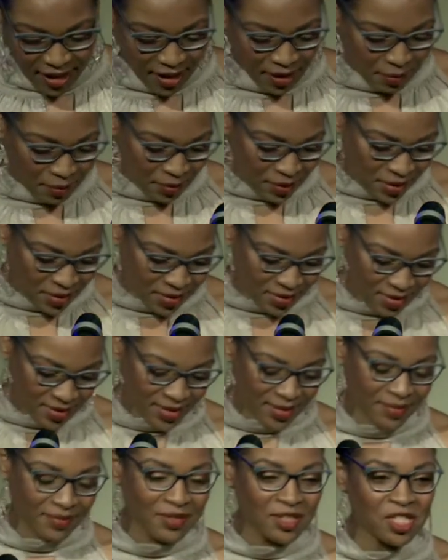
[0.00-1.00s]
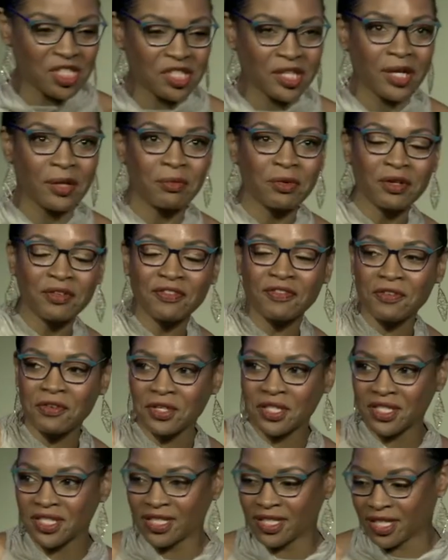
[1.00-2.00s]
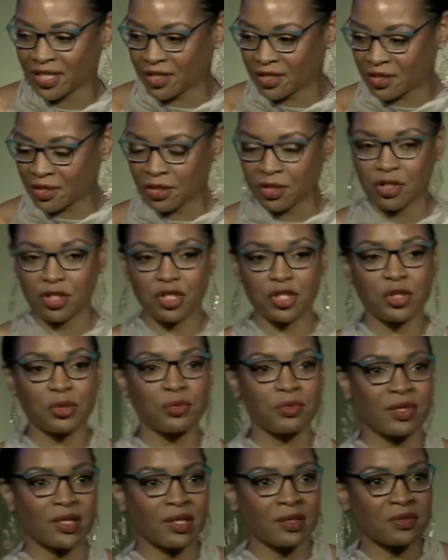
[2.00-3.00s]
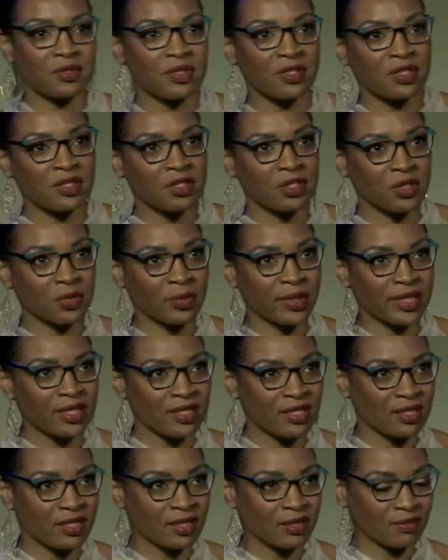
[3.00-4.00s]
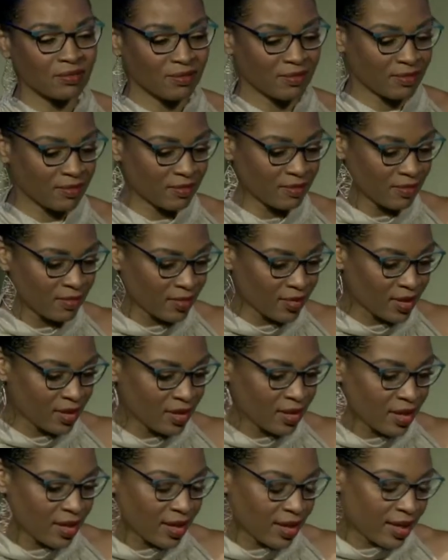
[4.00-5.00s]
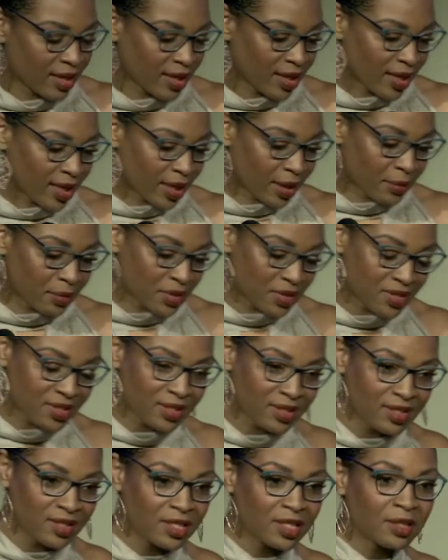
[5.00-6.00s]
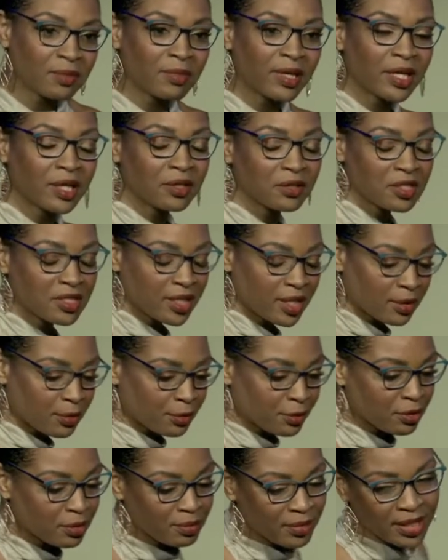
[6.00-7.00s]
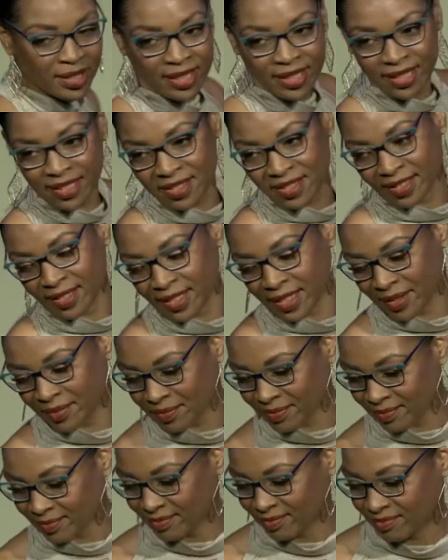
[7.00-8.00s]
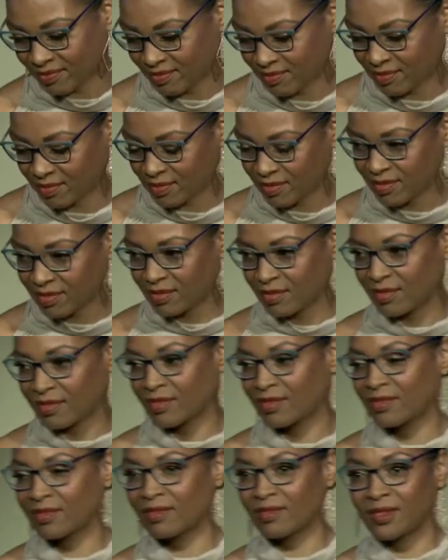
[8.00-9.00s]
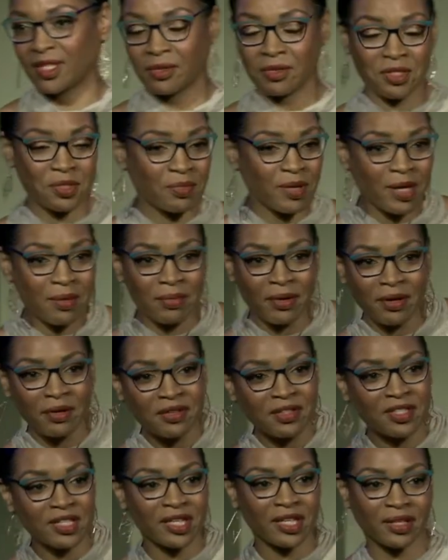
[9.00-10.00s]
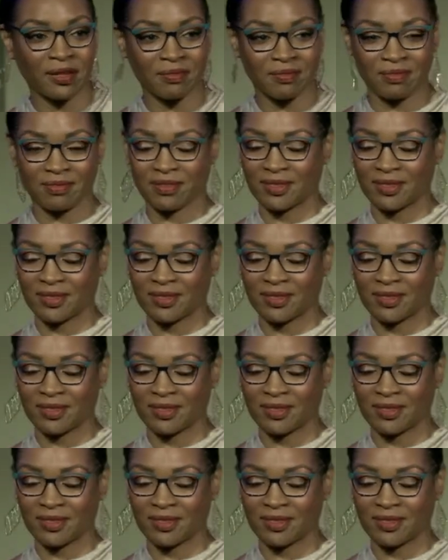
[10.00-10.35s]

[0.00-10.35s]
It was January 14, 2020. I was sitting in my hotel room in Italy. It was my birthday.